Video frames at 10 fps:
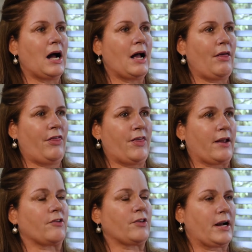
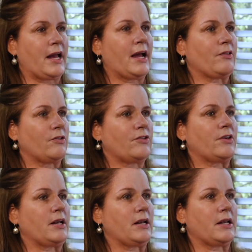things that I hadn't
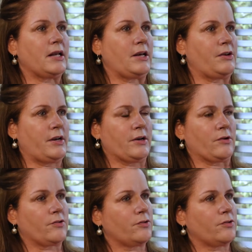seen in years.